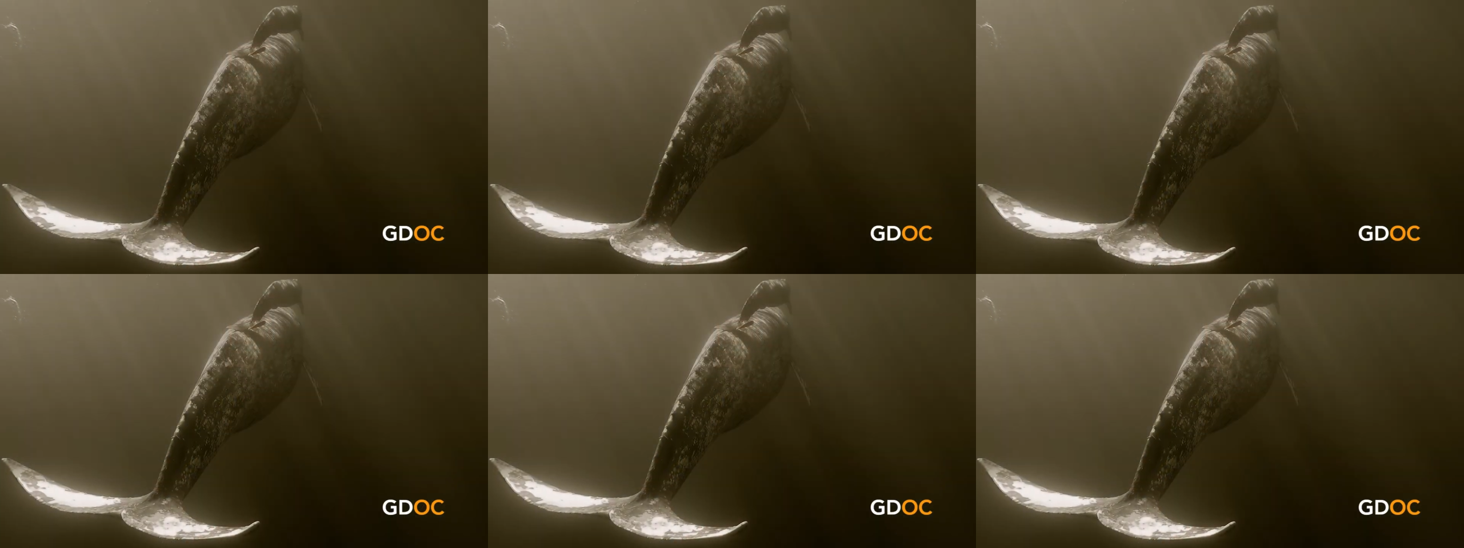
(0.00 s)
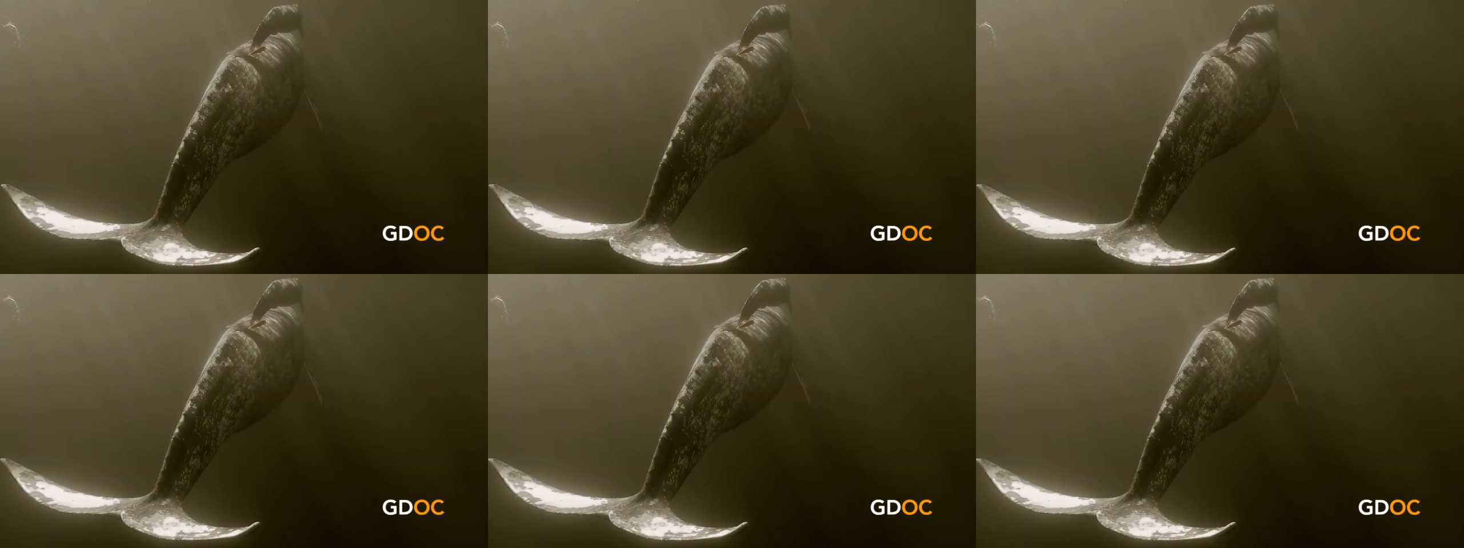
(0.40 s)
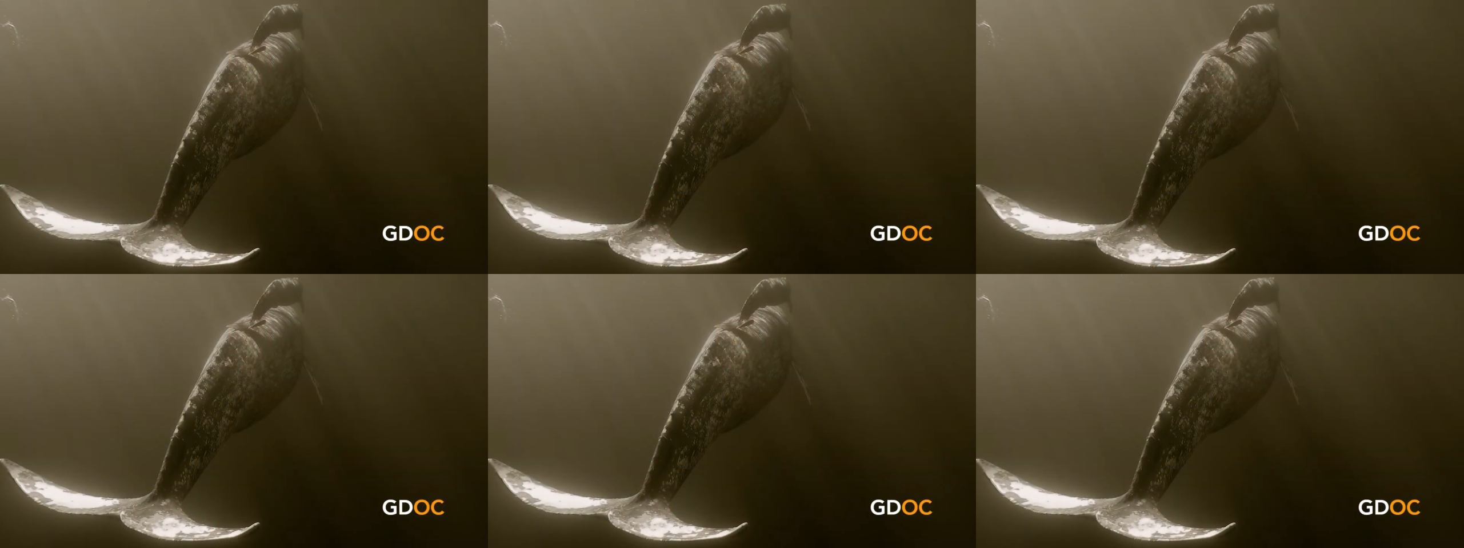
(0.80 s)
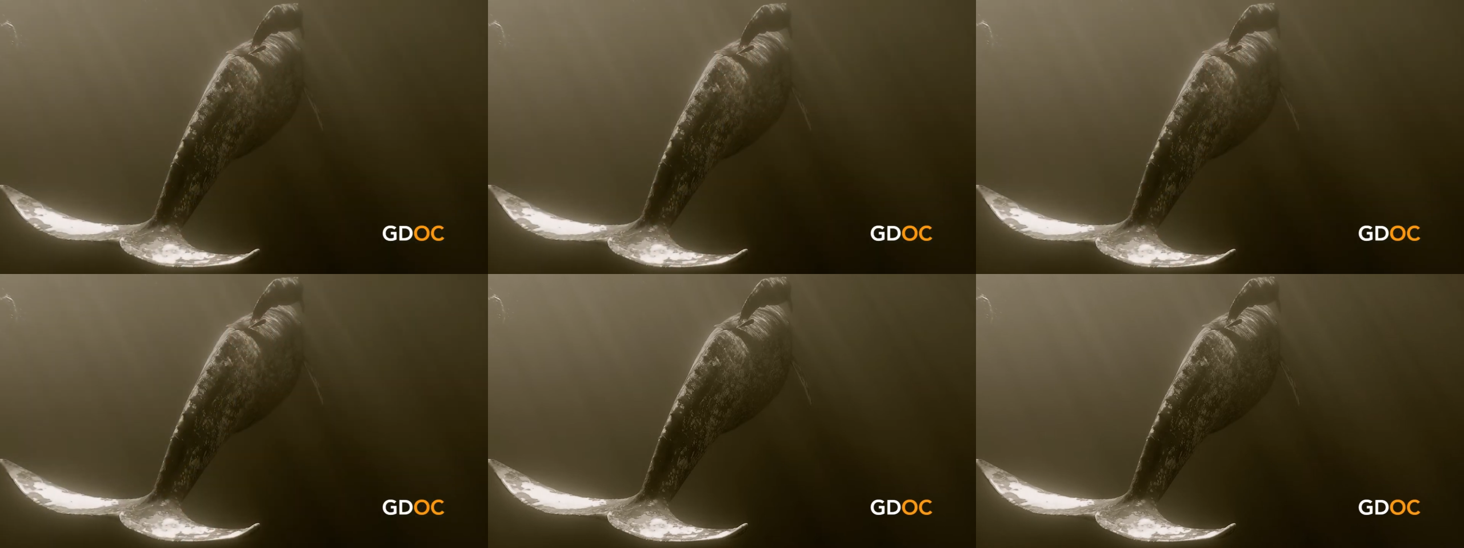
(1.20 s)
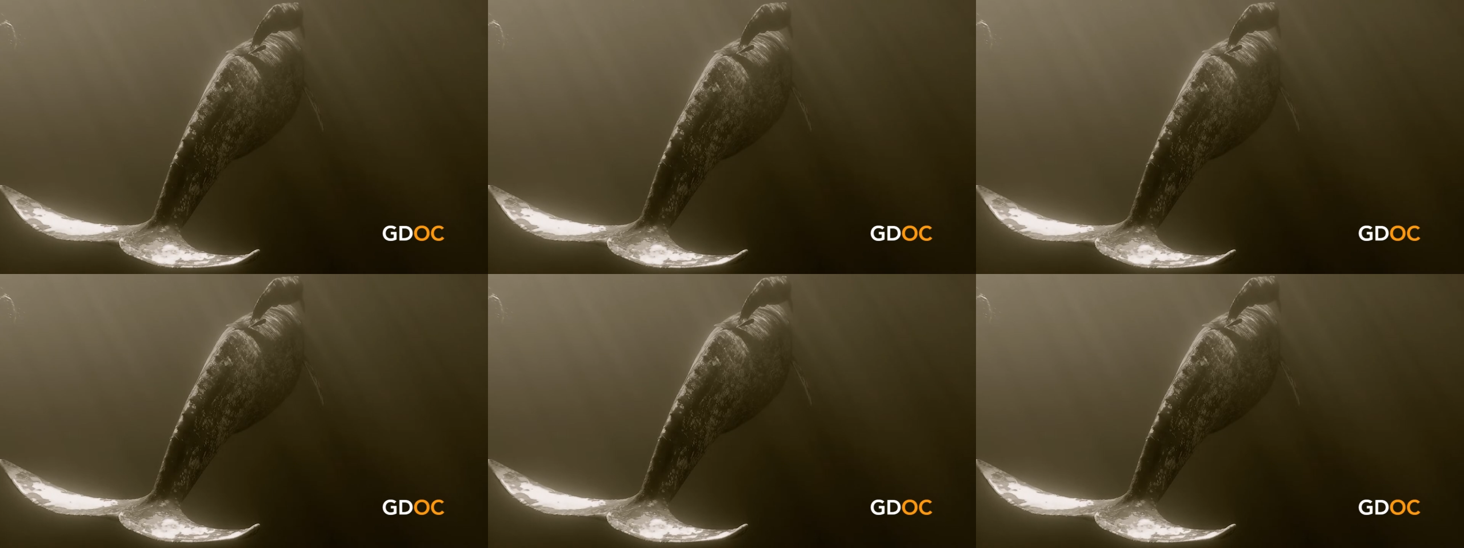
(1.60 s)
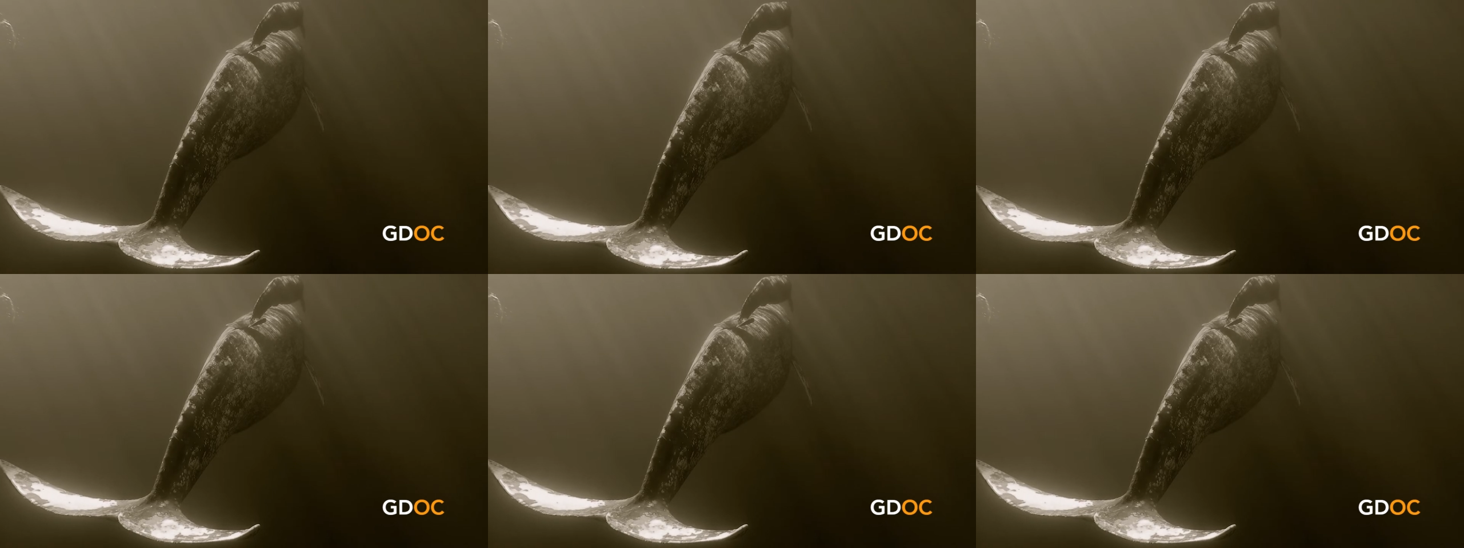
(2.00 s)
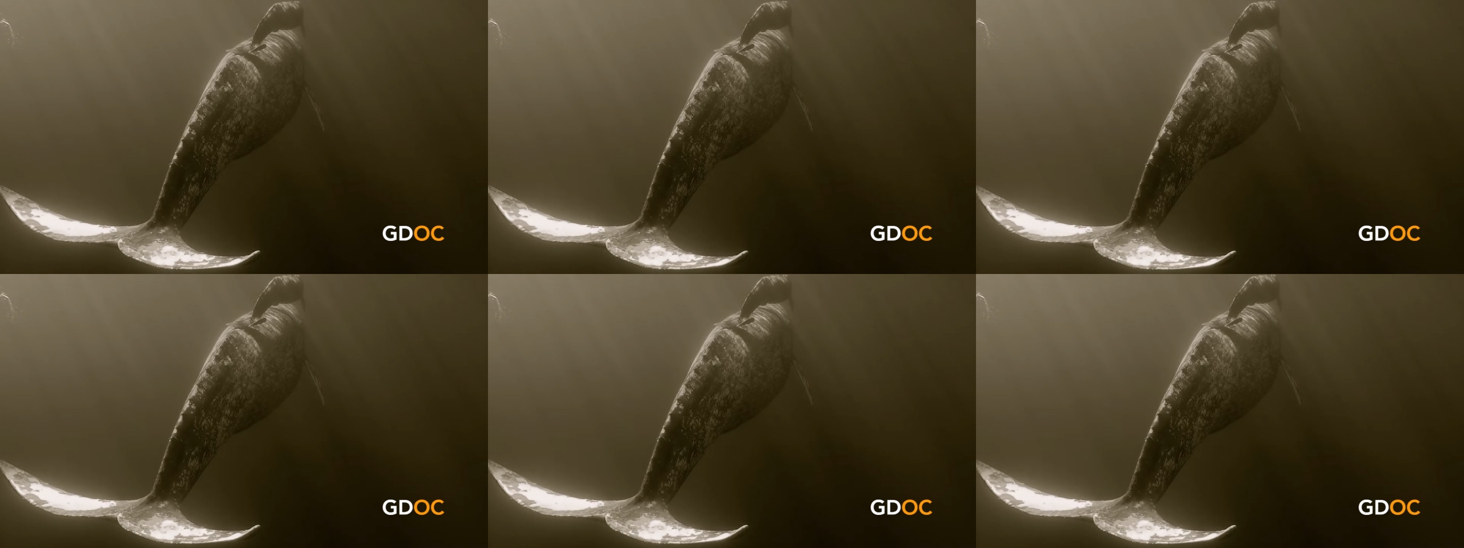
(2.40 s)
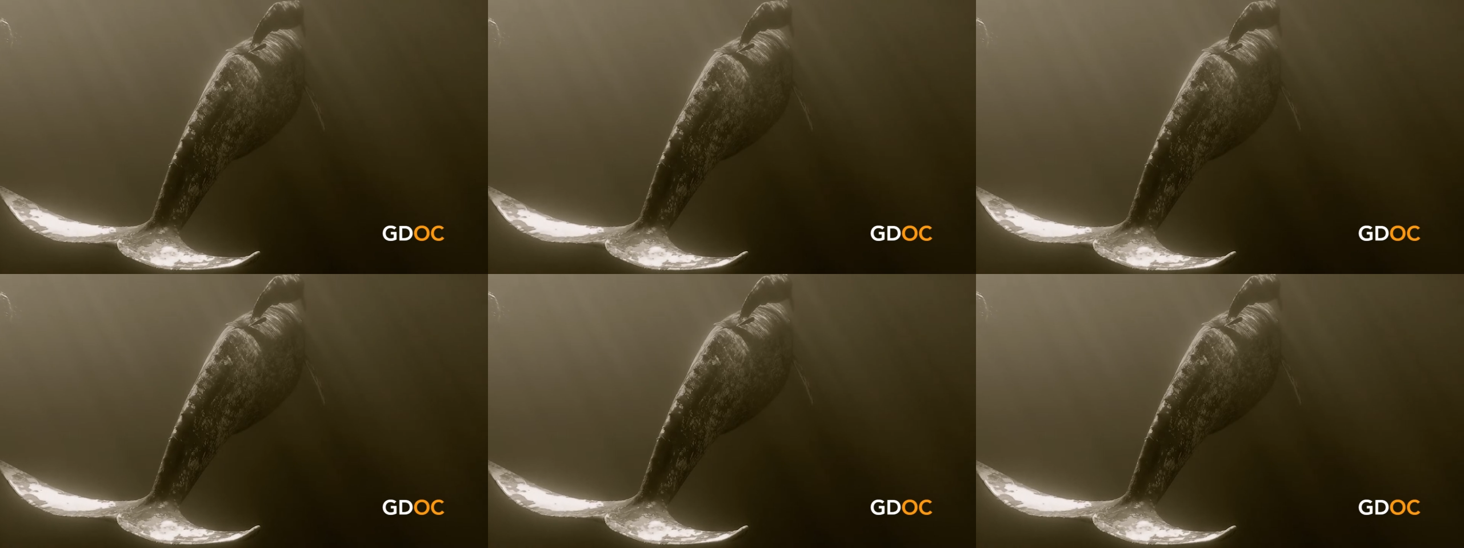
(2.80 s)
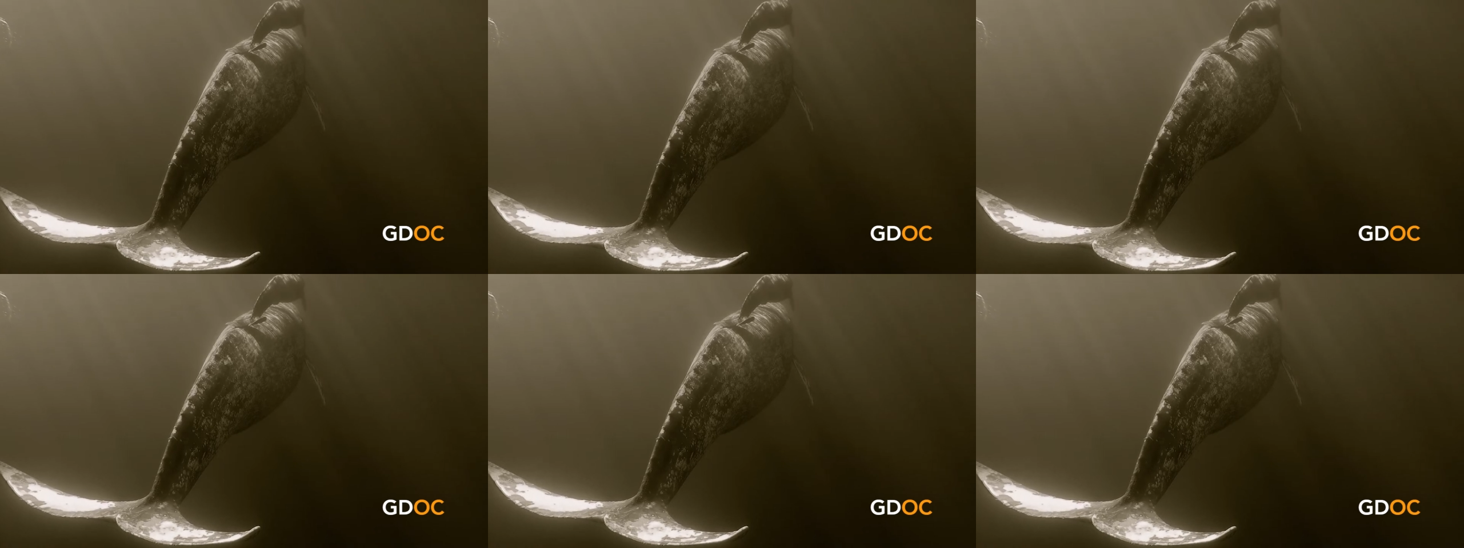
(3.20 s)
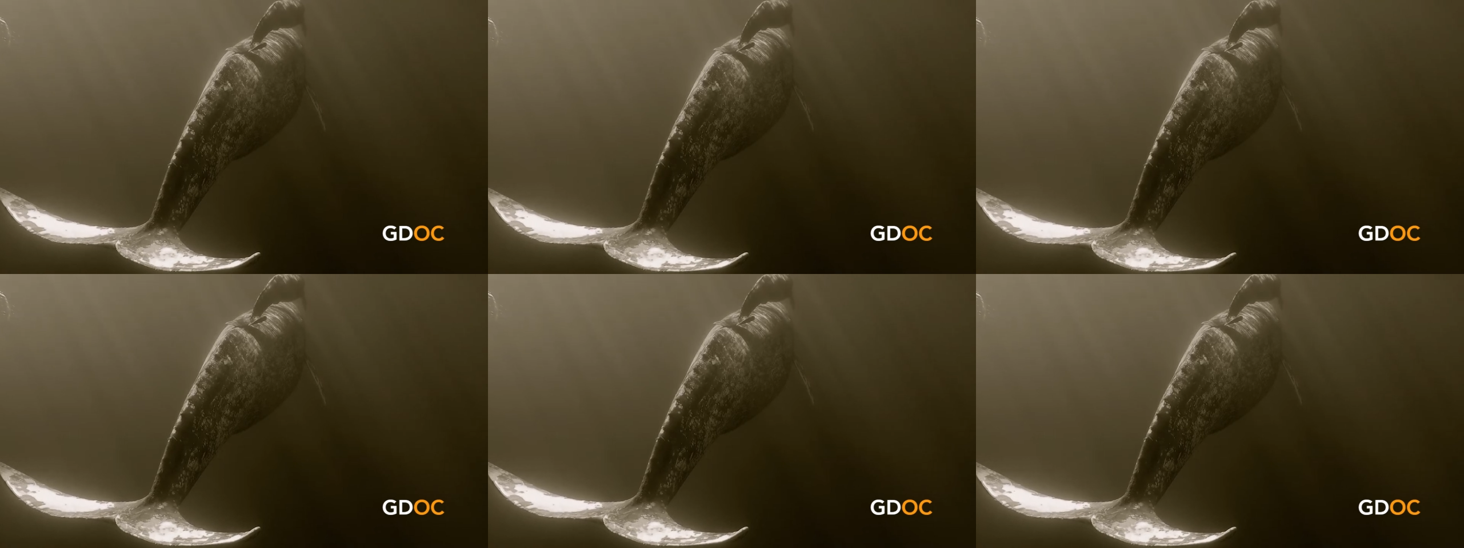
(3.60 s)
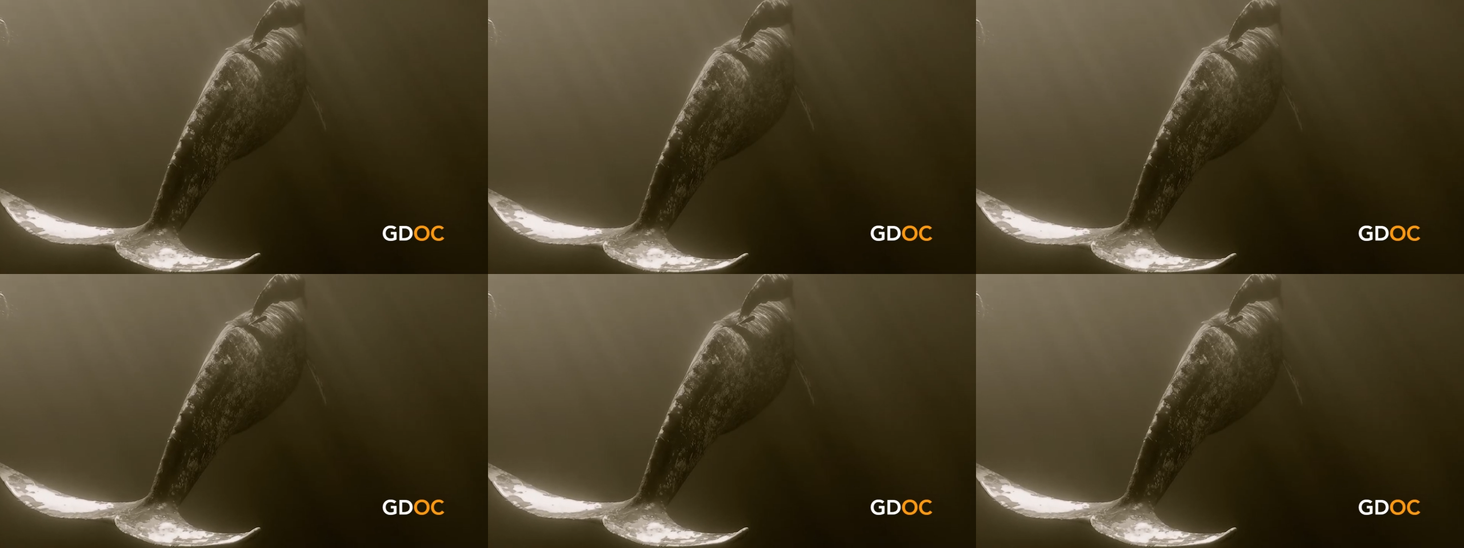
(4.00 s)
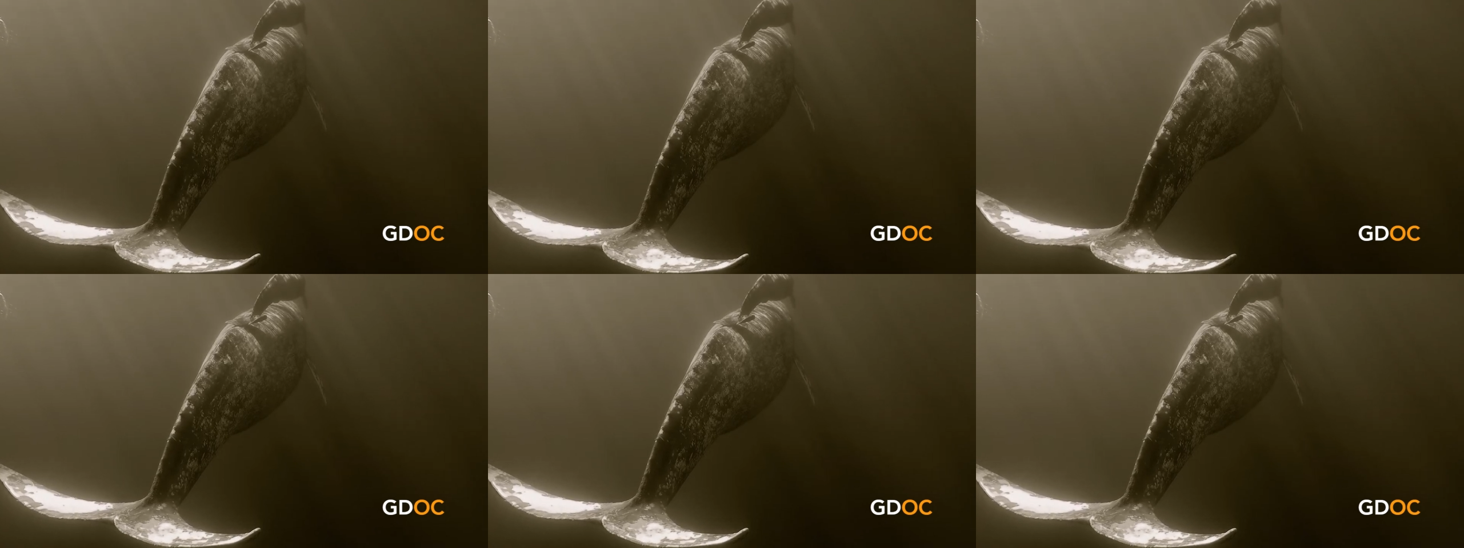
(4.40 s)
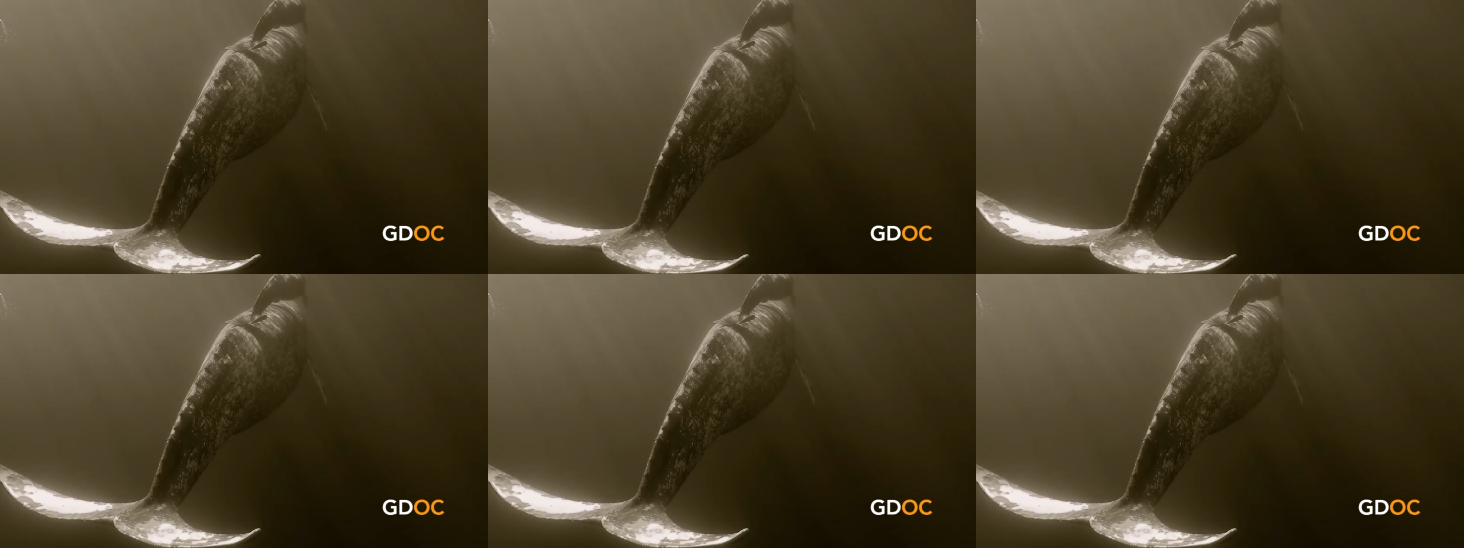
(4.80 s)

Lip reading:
No face is visible, so there are no lips to read.